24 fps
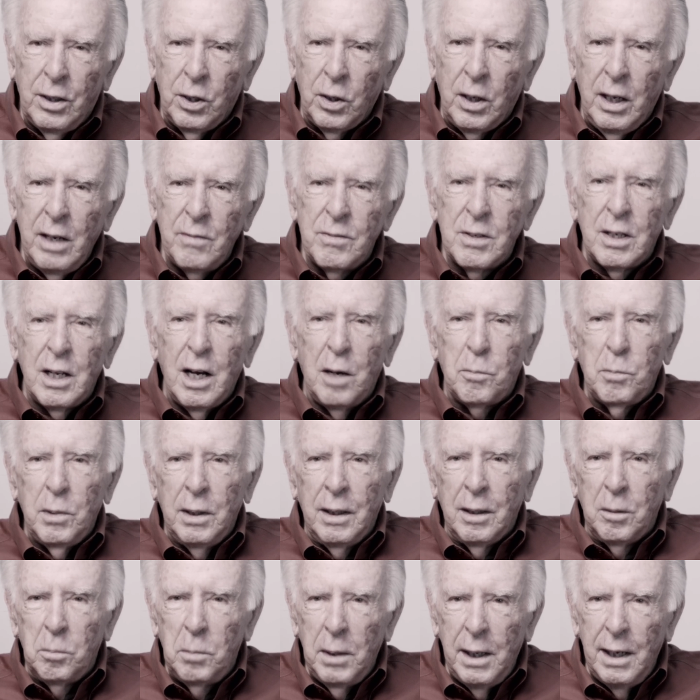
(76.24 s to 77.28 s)
To give it up
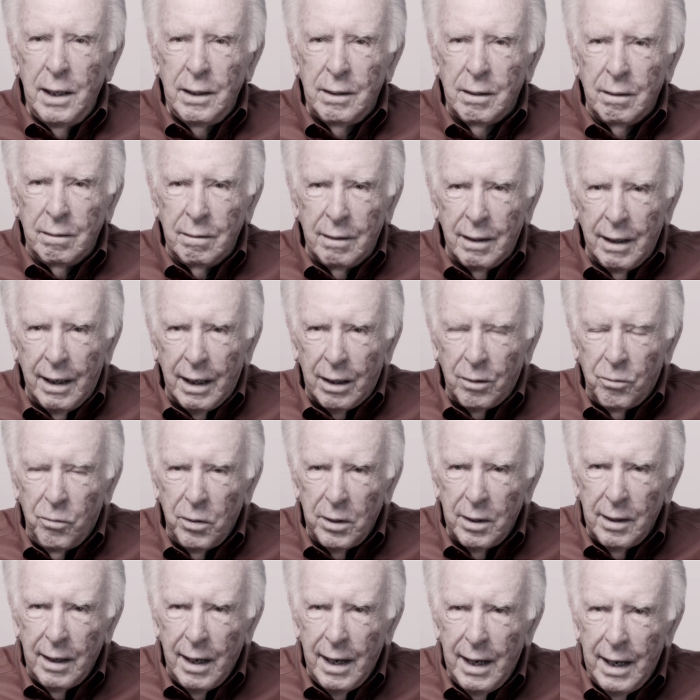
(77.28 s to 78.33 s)
and abandon that
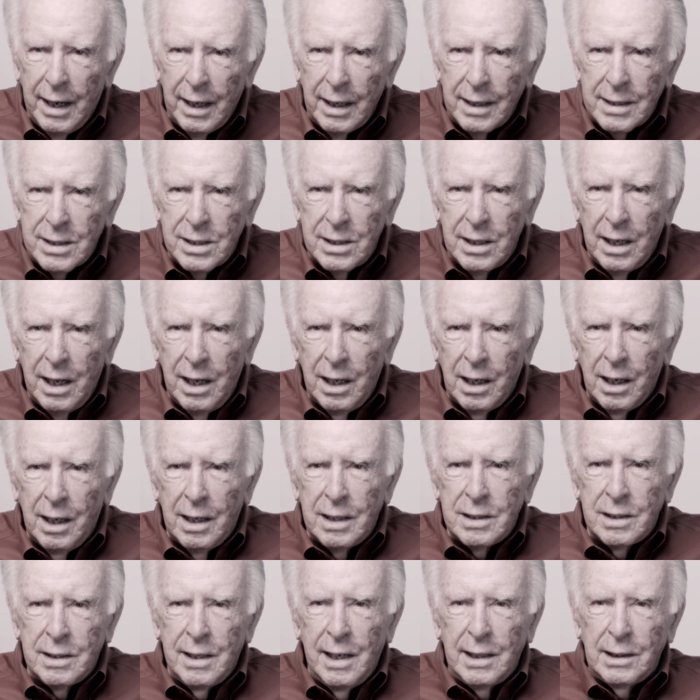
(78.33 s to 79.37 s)
very highly
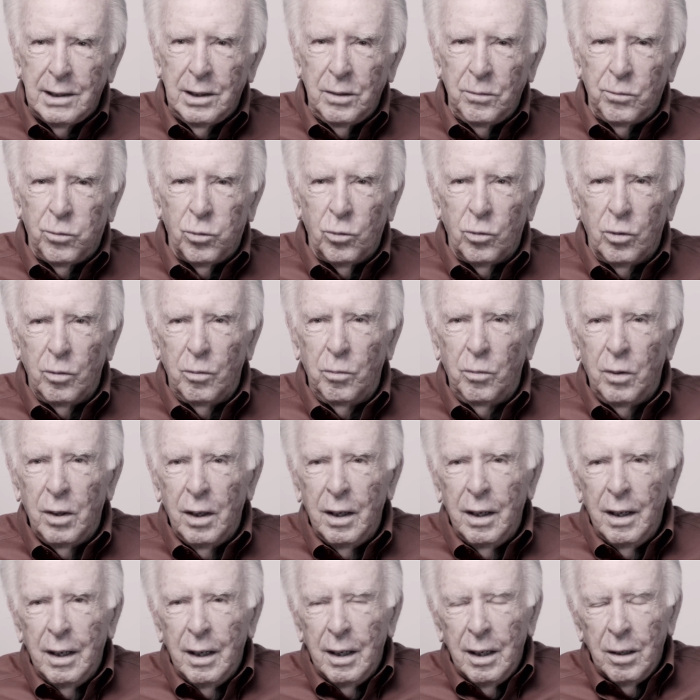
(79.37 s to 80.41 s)
stylized acting form
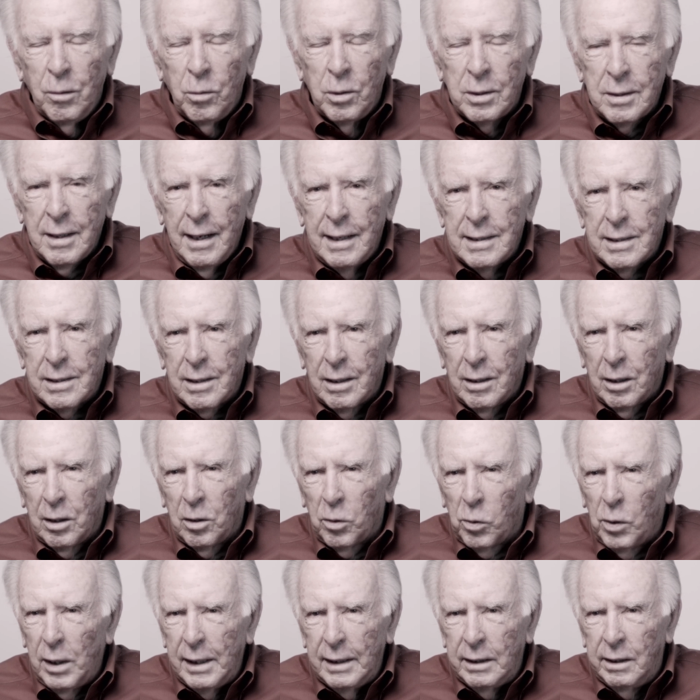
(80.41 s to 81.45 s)
was asking
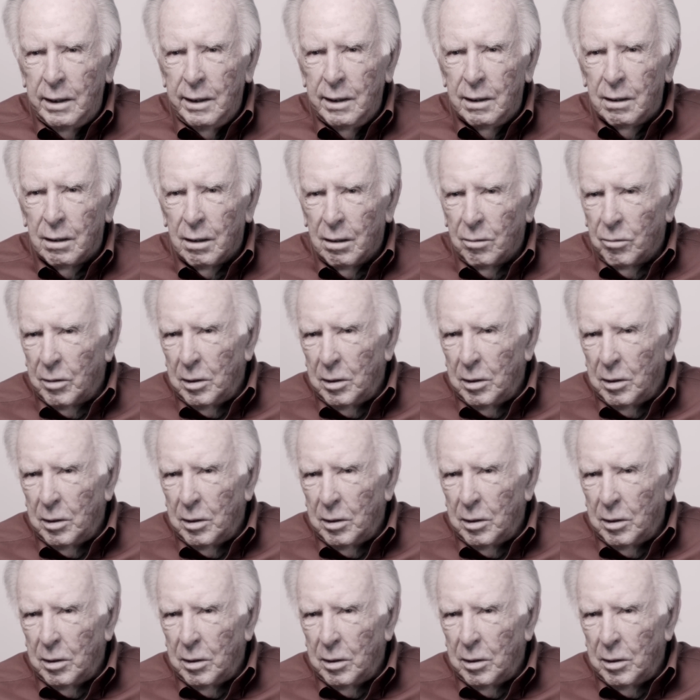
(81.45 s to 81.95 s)
a great deal of